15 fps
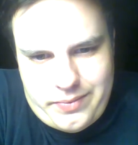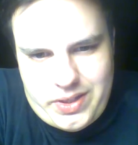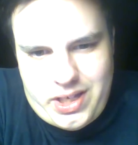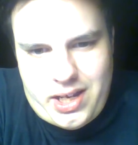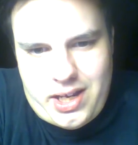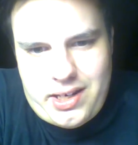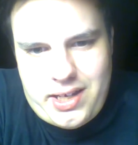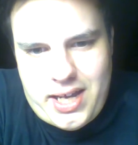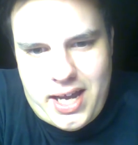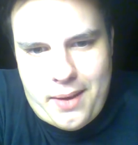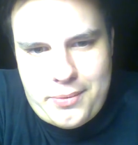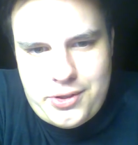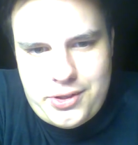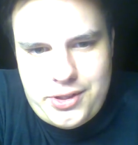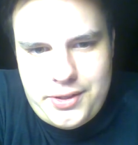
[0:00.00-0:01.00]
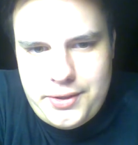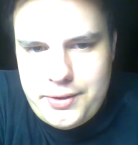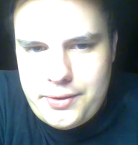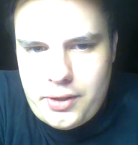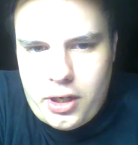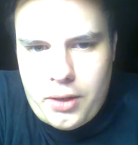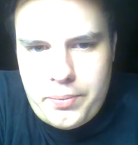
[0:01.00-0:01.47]
It kind of captures the
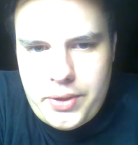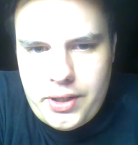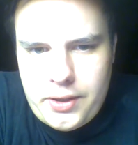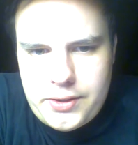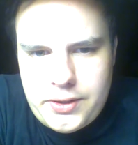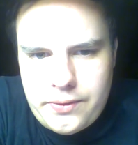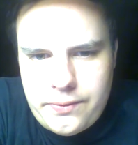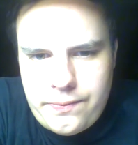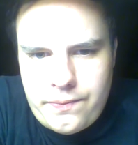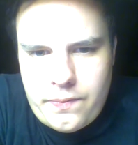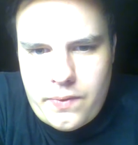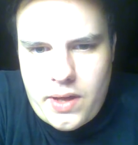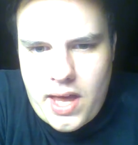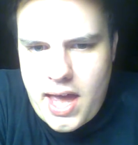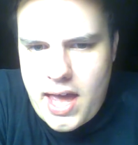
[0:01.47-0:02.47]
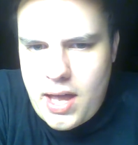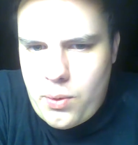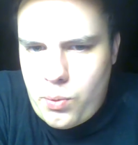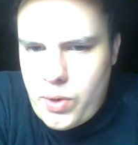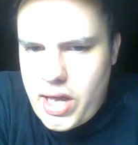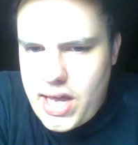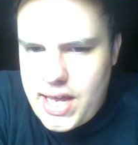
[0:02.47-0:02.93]
ambiance of, hey,
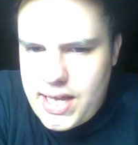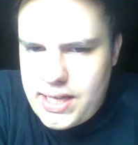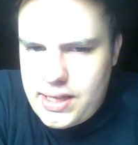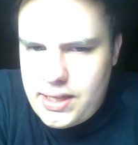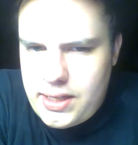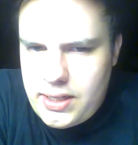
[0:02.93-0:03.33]
wait,